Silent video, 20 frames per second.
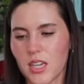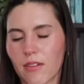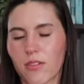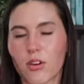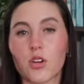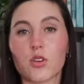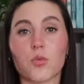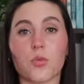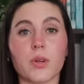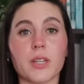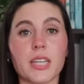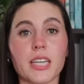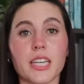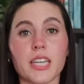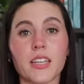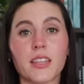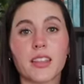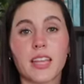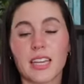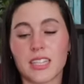I've heard really
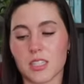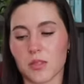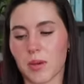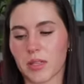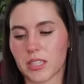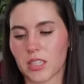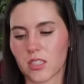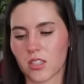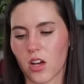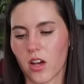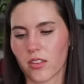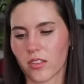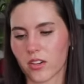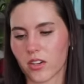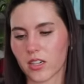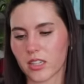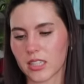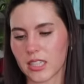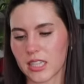good things about this author.